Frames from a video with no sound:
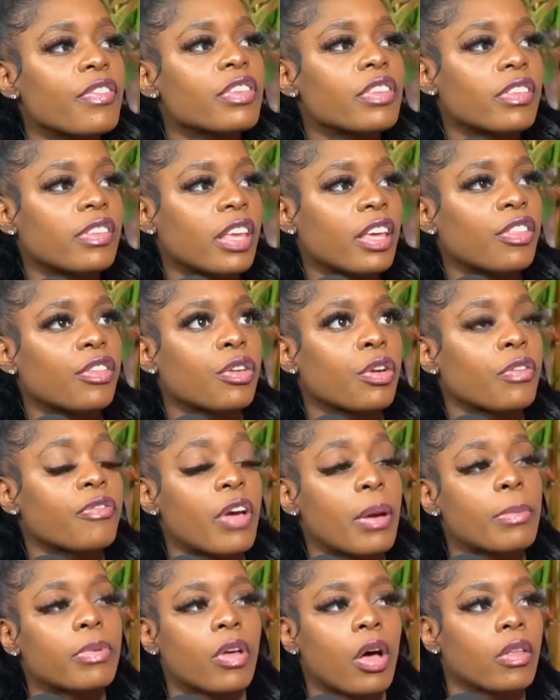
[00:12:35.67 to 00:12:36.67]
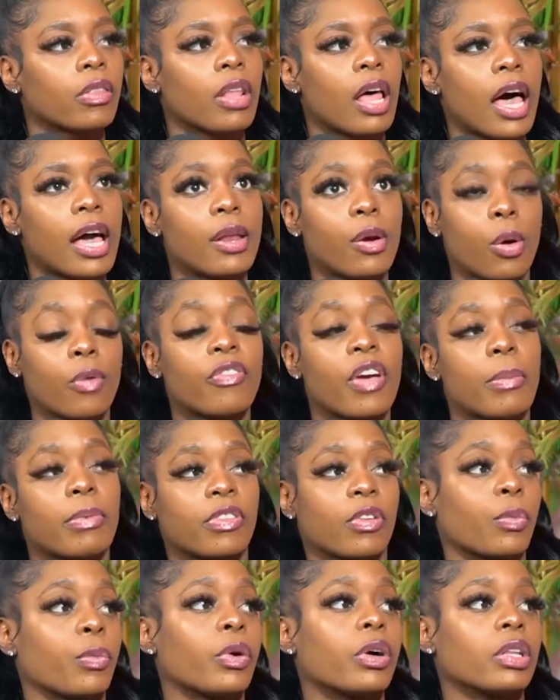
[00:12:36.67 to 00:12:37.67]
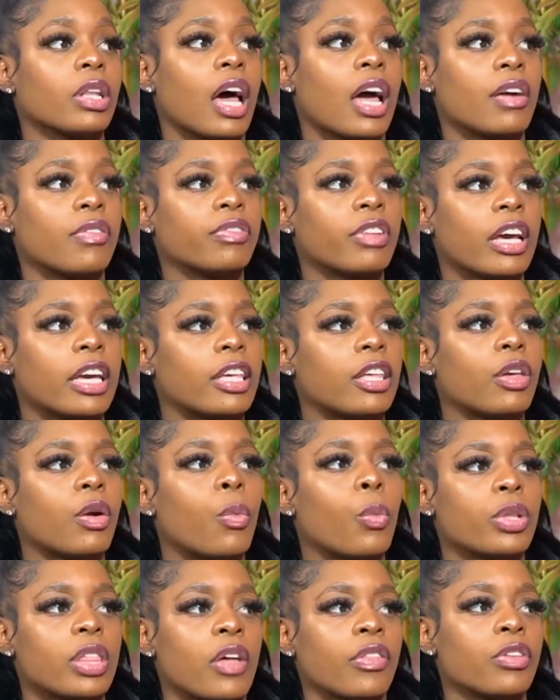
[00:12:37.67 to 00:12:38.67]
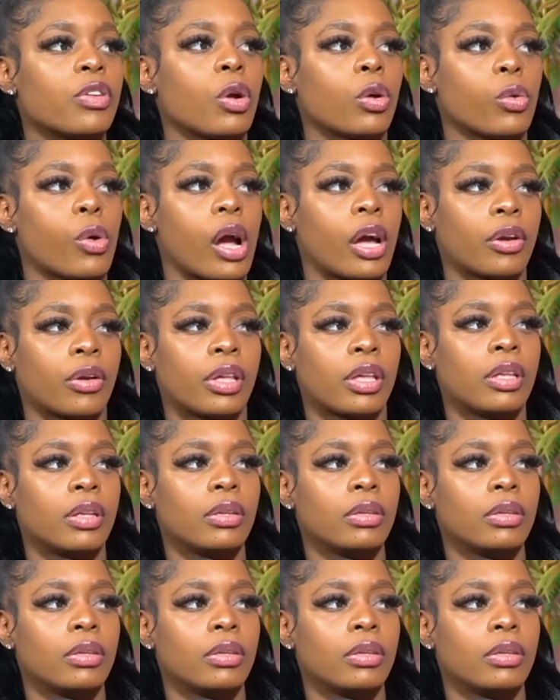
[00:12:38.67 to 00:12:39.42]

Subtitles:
is either you're famous online or famous in real life, like without the notoriety.